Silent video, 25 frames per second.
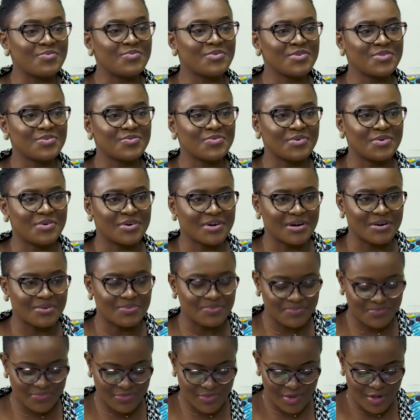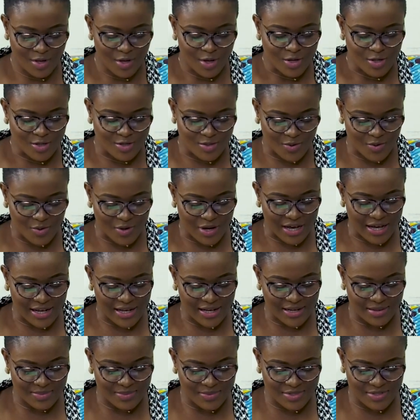both welcome. Thank you. So
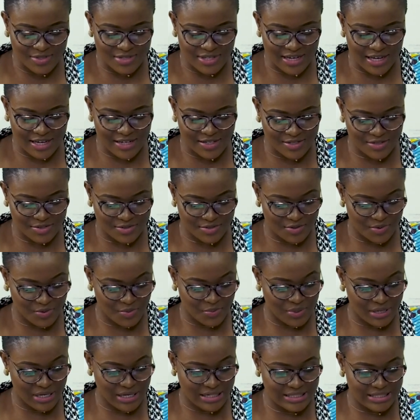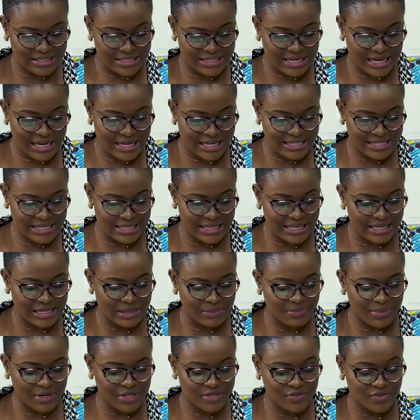um, today, as you know, we are discussing the
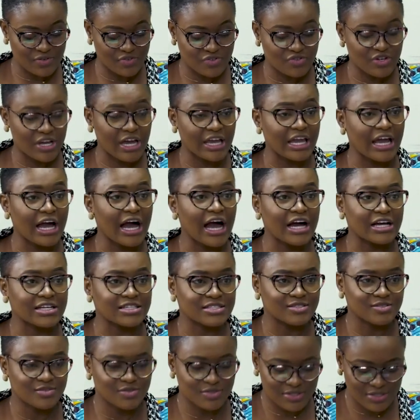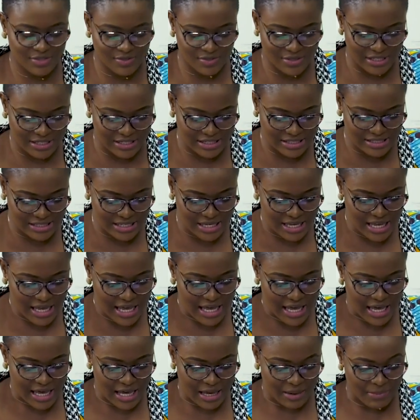impact of strike action on student
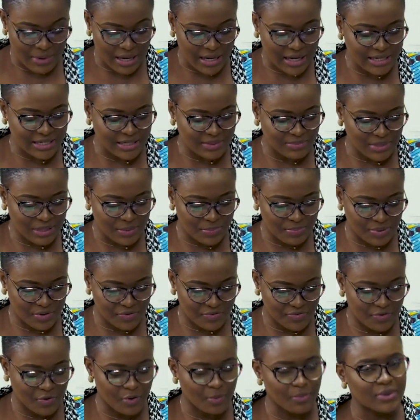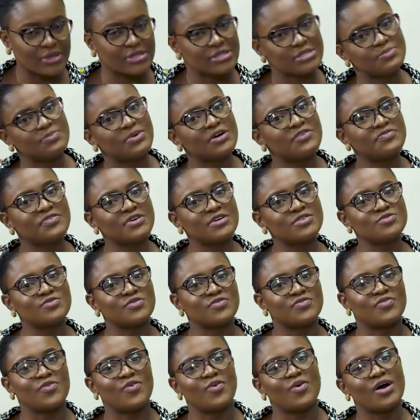um, academic performance. But first
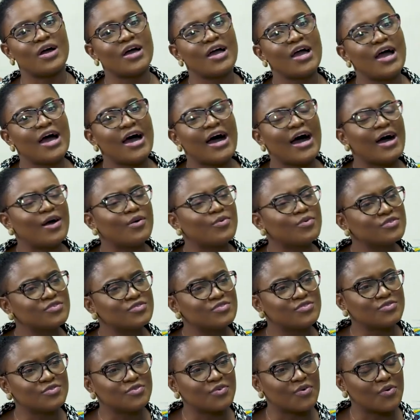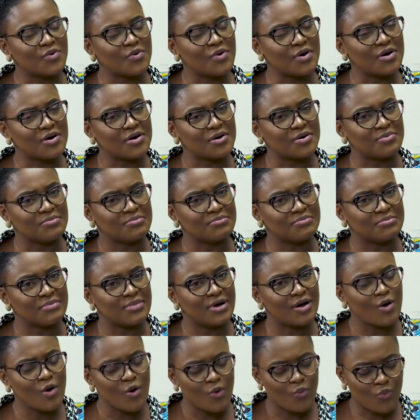of all, I want to know um,
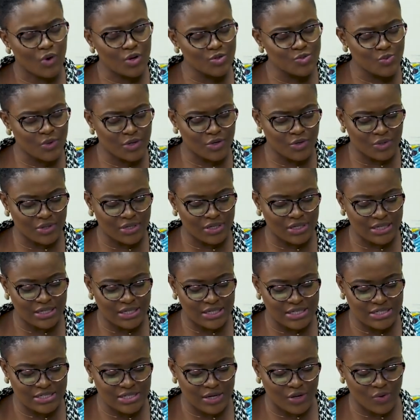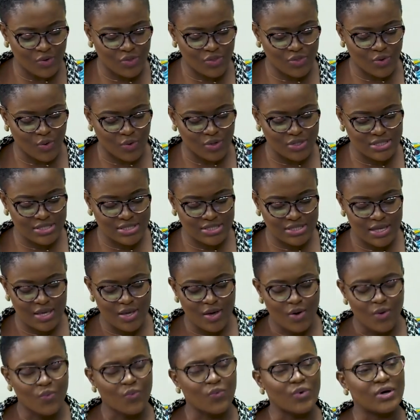what were your initial thoughts
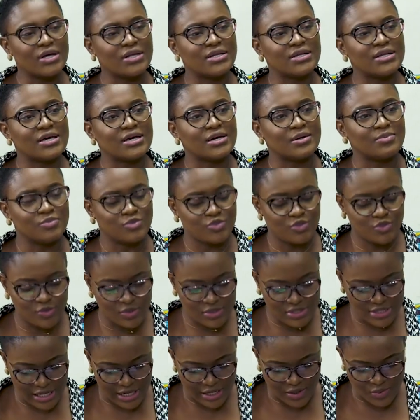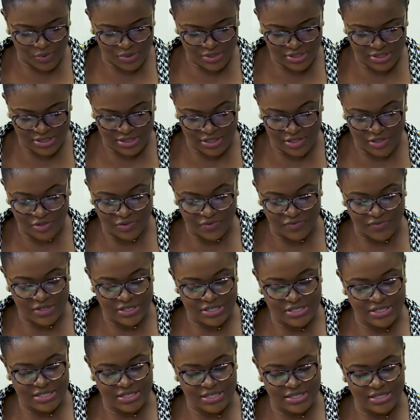when um, UTAG, which is the
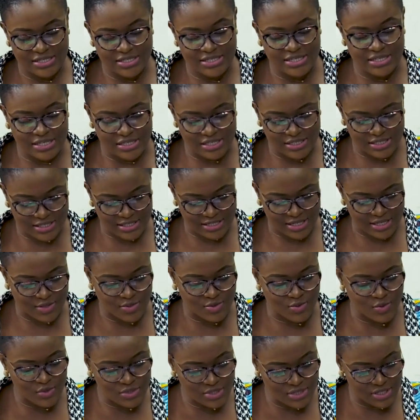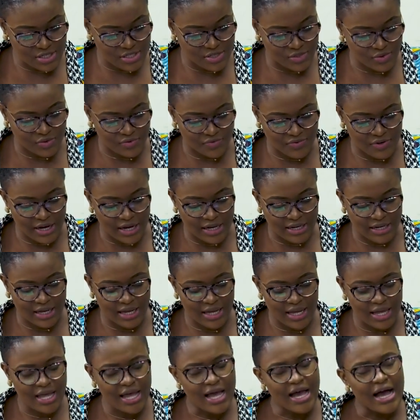University Teachers Association of
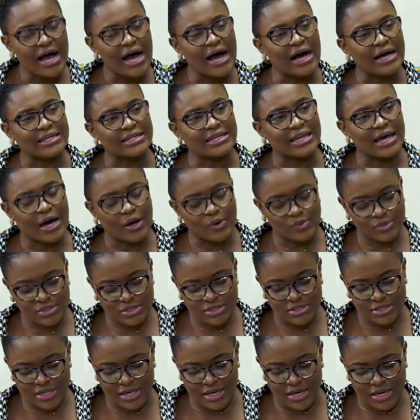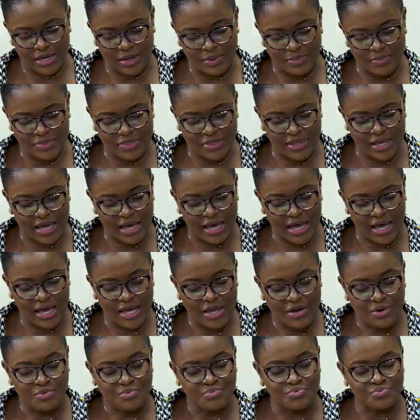Ghana, announced um, their
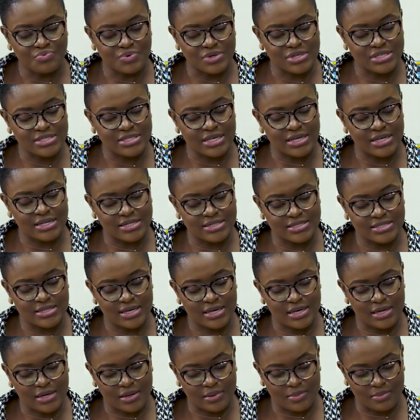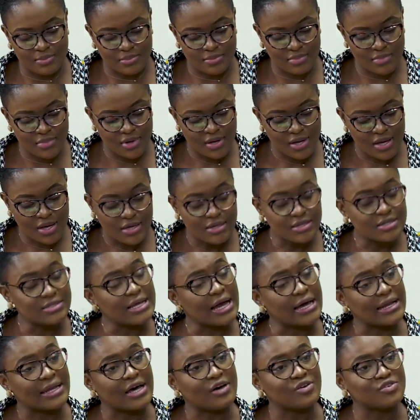recent um,
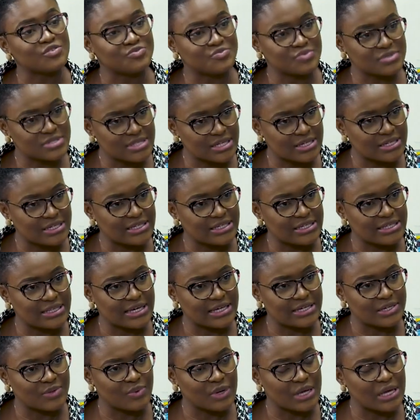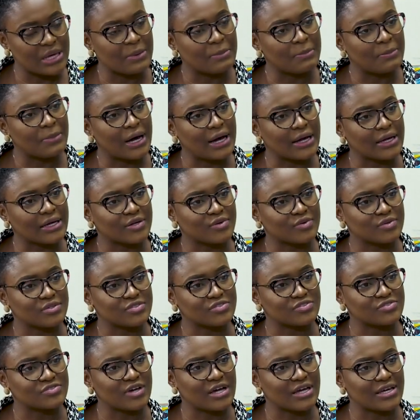announced recently that they were embarking on a
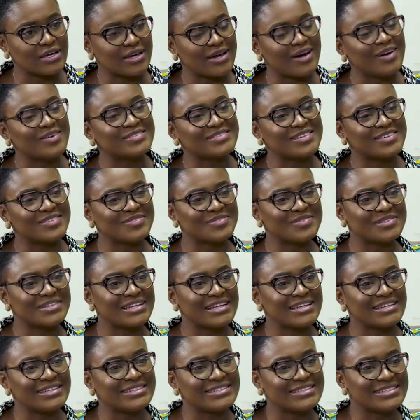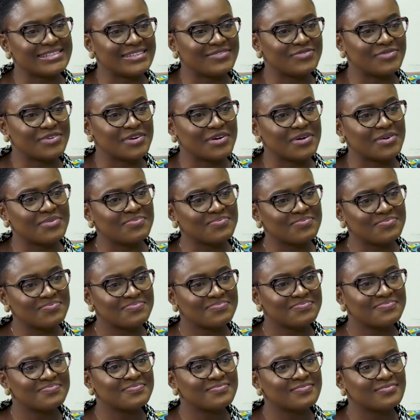strike. I'll start with the lady, Vera.
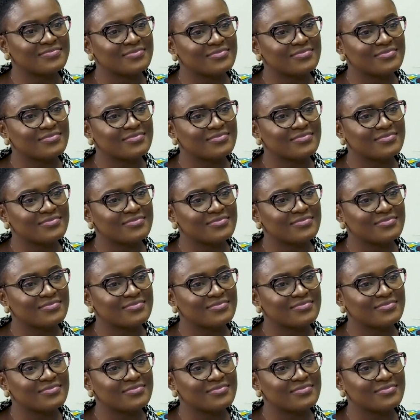Okay, so